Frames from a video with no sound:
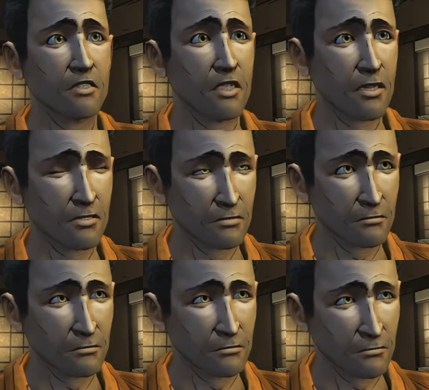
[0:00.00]
Just
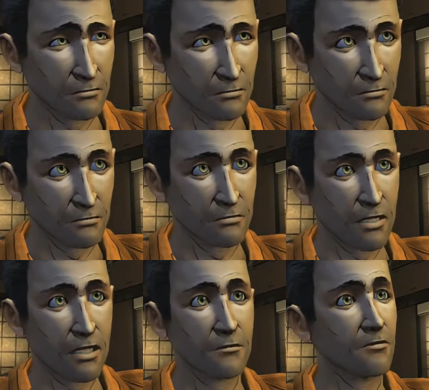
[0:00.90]

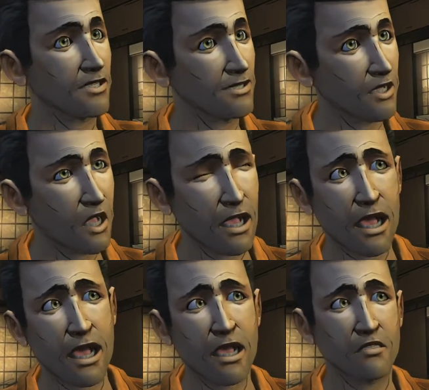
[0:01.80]
take a breath,
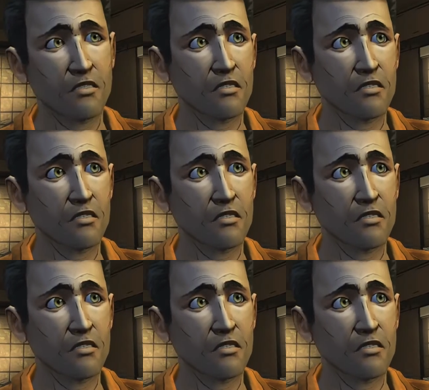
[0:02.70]
okay?